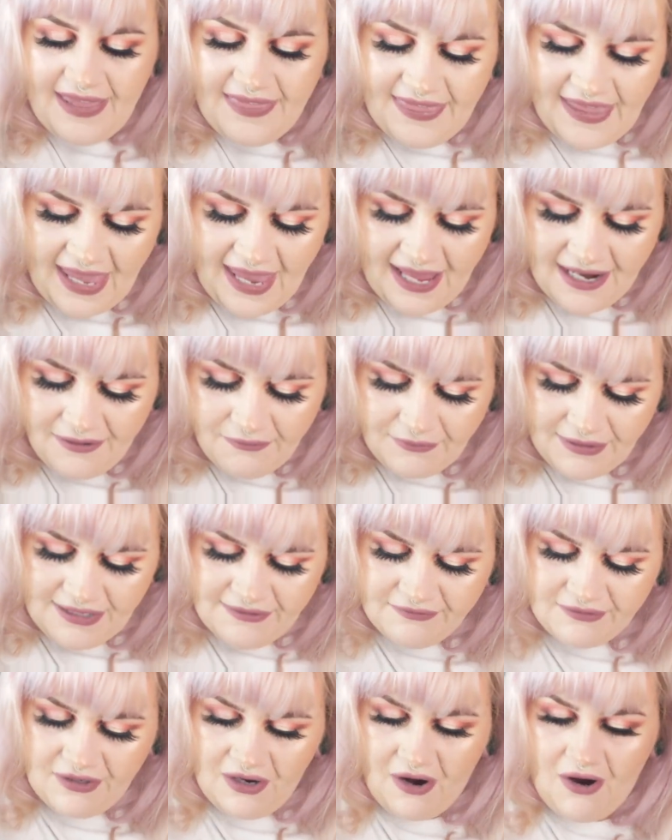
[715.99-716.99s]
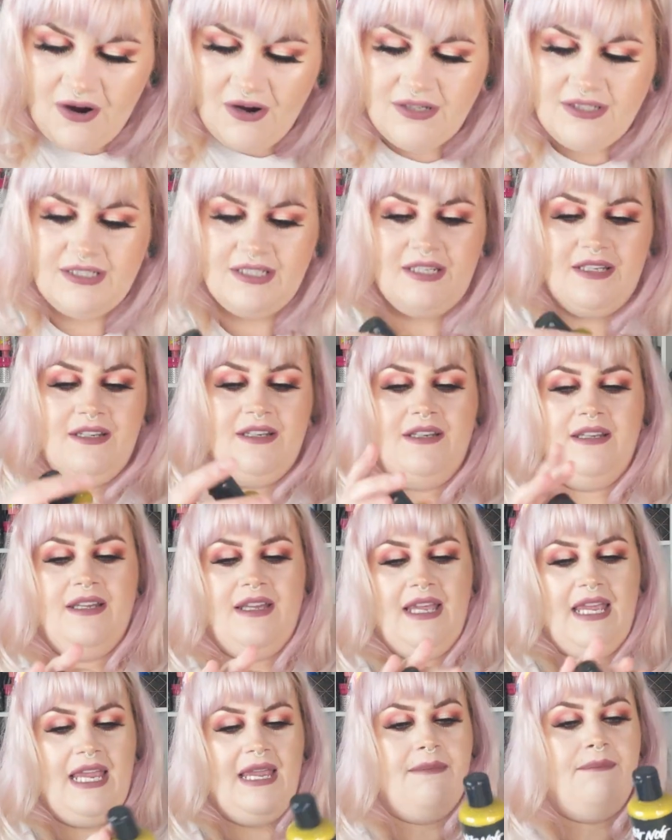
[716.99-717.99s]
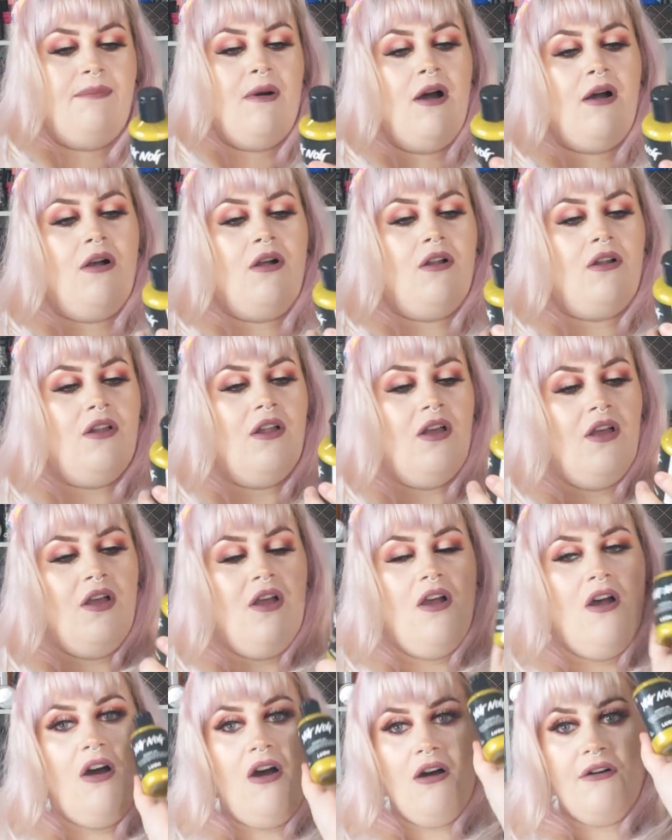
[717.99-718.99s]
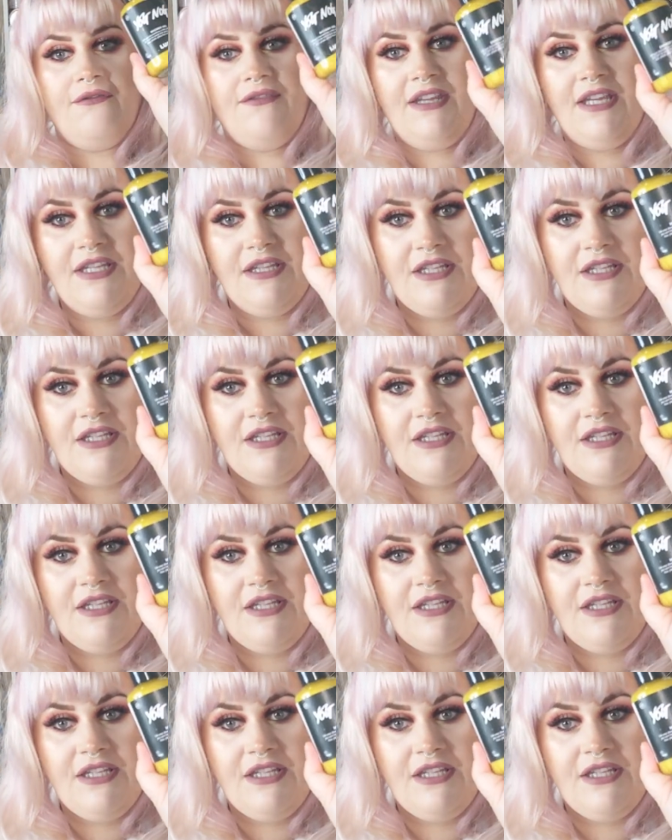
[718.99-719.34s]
Then we've got a bottle of the